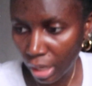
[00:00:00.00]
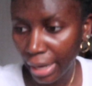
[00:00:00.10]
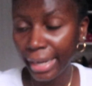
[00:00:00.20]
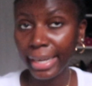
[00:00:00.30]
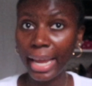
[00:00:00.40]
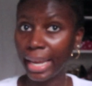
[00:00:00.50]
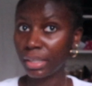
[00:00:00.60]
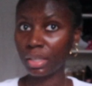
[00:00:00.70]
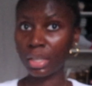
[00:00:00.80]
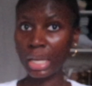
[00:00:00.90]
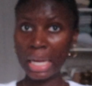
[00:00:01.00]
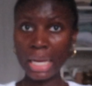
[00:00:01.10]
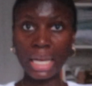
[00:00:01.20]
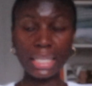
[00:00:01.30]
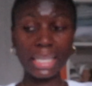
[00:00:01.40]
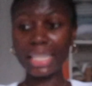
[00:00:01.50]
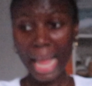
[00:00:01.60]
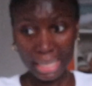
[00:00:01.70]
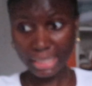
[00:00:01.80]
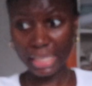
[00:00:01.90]
And then the
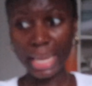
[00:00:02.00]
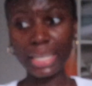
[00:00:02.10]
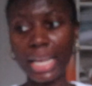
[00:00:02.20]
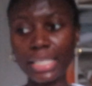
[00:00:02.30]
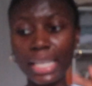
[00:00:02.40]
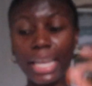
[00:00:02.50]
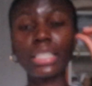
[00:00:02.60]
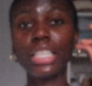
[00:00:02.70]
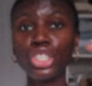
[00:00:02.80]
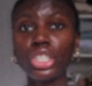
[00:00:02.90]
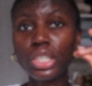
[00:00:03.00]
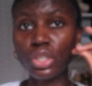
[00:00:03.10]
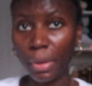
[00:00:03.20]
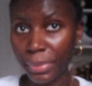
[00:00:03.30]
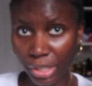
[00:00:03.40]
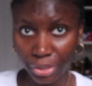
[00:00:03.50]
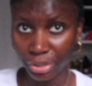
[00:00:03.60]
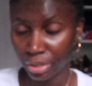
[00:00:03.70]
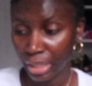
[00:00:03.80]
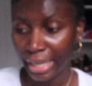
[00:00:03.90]
last thing that's like literally top
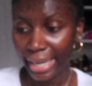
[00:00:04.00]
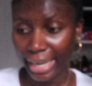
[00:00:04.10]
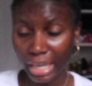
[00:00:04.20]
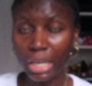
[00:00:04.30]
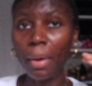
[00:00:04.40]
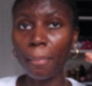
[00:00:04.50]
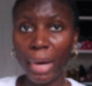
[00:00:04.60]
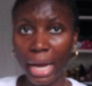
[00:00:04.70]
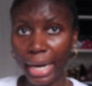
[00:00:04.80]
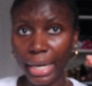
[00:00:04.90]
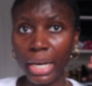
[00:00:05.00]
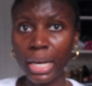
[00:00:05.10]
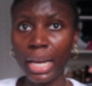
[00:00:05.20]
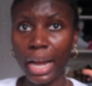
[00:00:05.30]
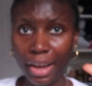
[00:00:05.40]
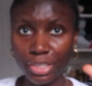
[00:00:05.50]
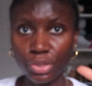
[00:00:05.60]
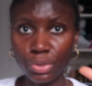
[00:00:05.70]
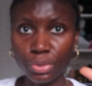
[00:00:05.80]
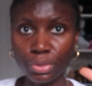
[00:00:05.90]
tier in my
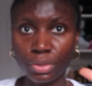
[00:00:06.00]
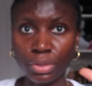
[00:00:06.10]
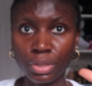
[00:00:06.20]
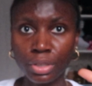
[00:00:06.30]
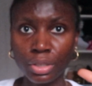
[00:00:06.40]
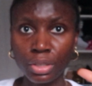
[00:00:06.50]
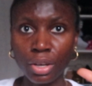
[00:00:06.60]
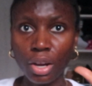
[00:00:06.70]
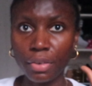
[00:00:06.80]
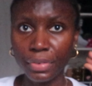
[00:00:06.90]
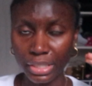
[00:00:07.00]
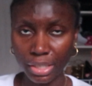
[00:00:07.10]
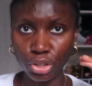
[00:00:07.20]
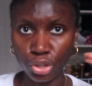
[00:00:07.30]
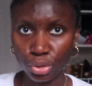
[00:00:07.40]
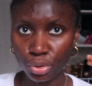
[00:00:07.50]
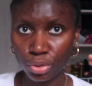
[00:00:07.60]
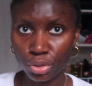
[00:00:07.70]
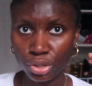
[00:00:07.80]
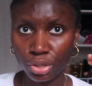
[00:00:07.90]
arsenal of
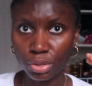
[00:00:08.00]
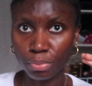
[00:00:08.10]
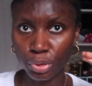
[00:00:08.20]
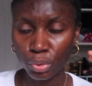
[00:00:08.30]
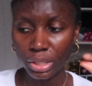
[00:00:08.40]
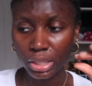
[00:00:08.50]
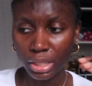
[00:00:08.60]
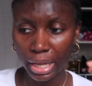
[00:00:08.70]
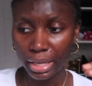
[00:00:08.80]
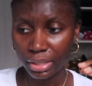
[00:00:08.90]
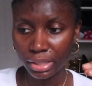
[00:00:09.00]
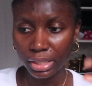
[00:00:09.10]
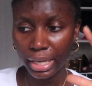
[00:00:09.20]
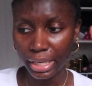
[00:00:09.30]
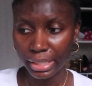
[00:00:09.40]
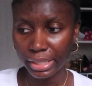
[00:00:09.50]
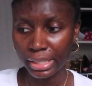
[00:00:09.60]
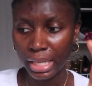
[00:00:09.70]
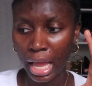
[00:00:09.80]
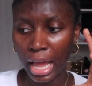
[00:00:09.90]
essentials beauty things
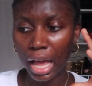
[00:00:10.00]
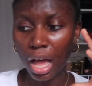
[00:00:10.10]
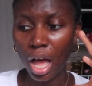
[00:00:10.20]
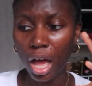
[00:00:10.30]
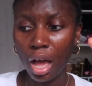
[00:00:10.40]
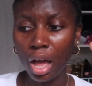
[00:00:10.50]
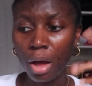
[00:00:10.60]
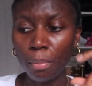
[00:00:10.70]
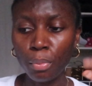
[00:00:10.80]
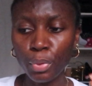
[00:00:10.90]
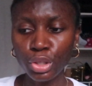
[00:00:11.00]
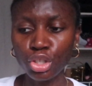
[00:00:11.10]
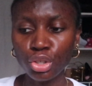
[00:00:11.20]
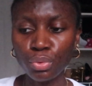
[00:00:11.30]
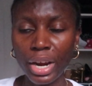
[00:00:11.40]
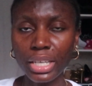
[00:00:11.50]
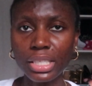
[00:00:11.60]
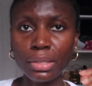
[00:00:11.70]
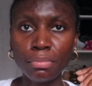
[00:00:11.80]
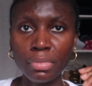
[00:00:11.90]
is a
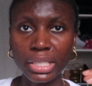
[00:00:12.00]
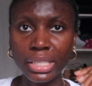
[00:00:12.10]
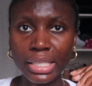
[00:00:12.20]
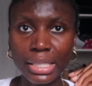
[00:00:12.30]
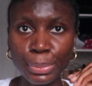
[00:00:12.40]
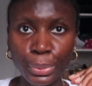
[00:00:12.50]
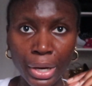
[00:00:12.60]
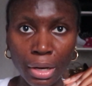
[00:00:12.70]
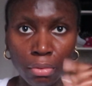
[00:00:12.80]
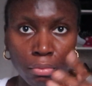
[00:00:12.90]
moisturizing mist spray.